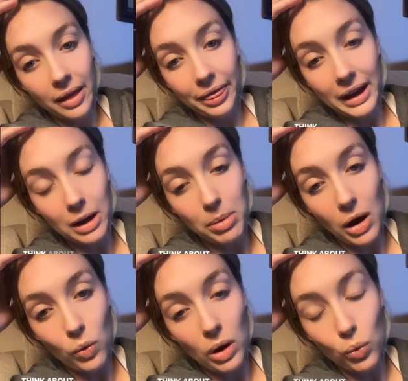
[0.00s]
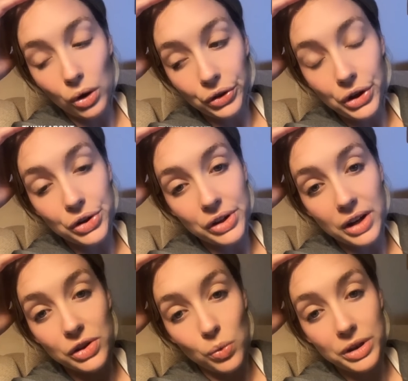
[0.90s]
Think about what world your
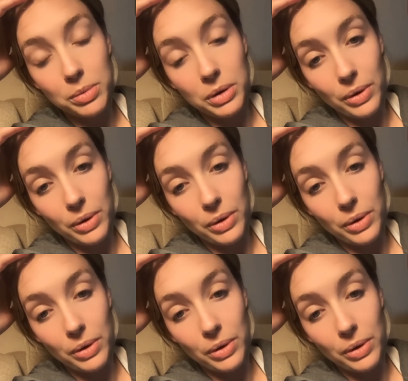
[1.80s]
sons want to be